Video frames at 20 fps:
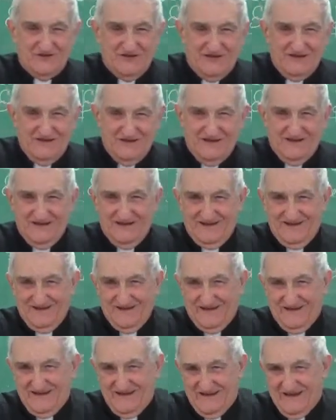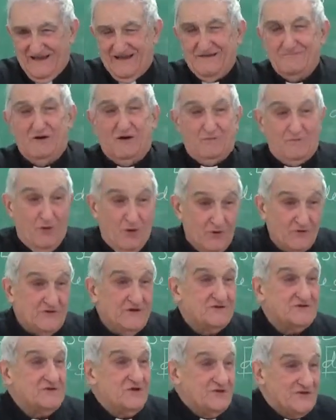Huh? But
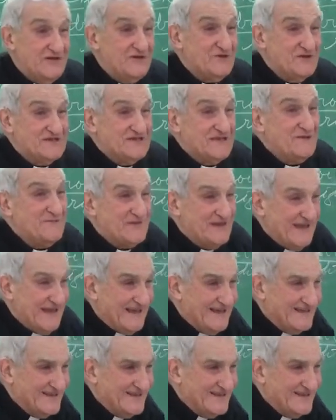both study the same thing.